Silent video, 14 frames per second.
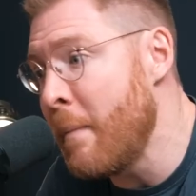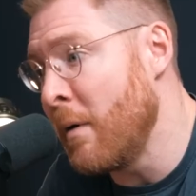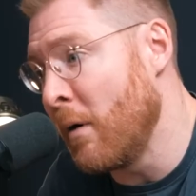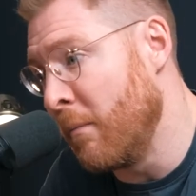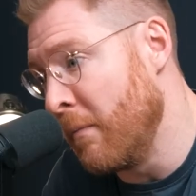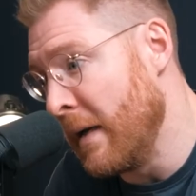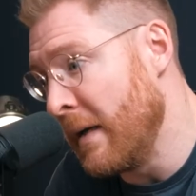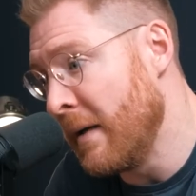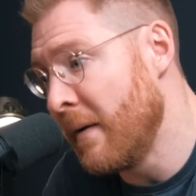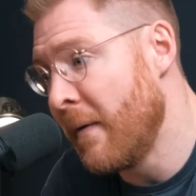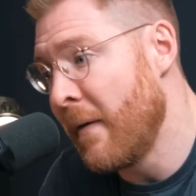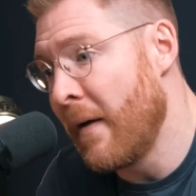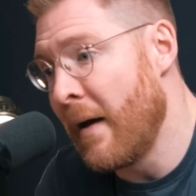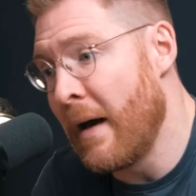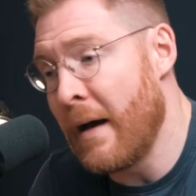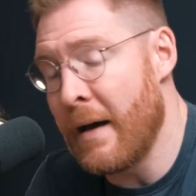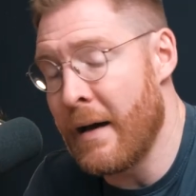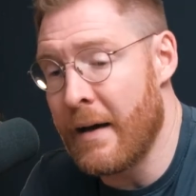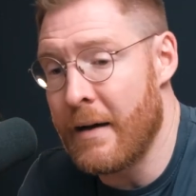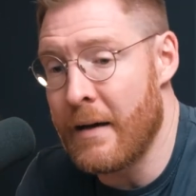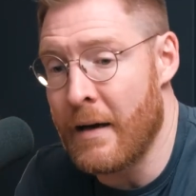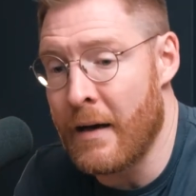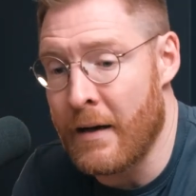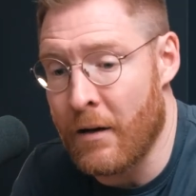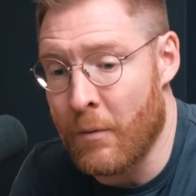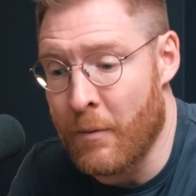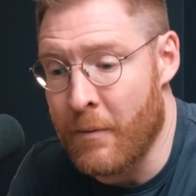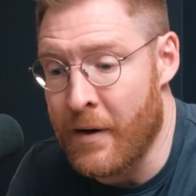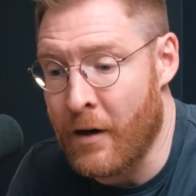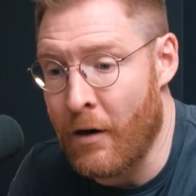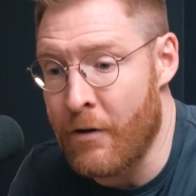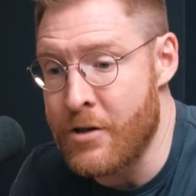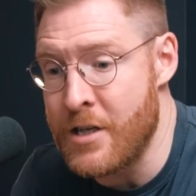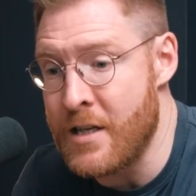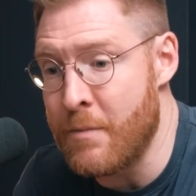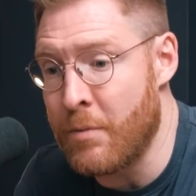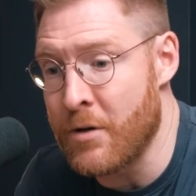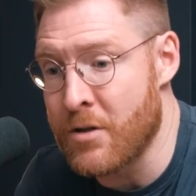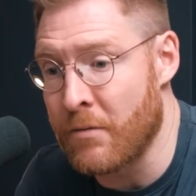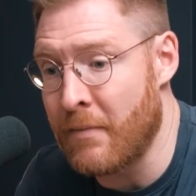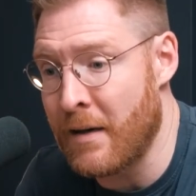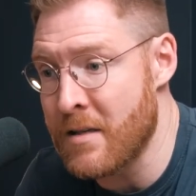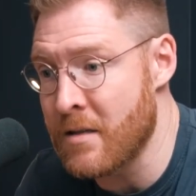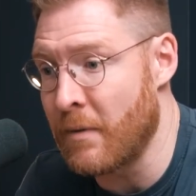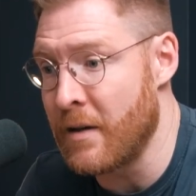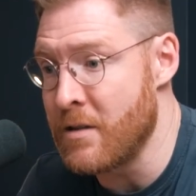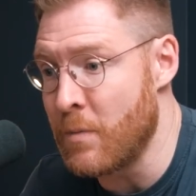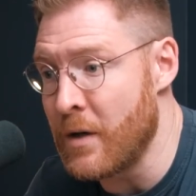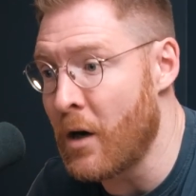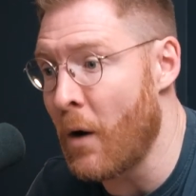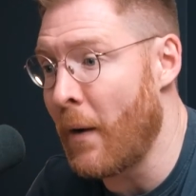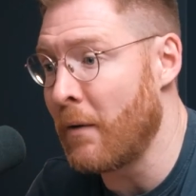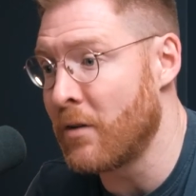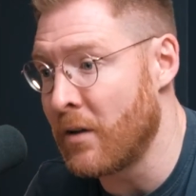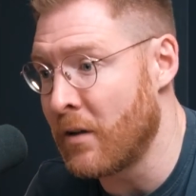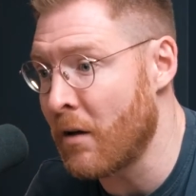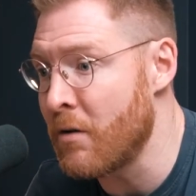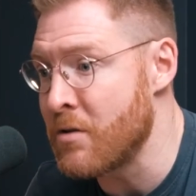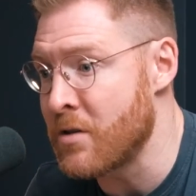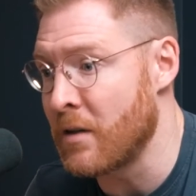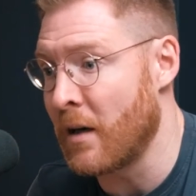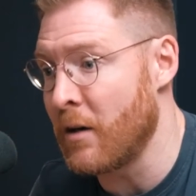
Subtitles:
beyond me. Another one of my coaches, he puts on masterminds. We go out to those, and I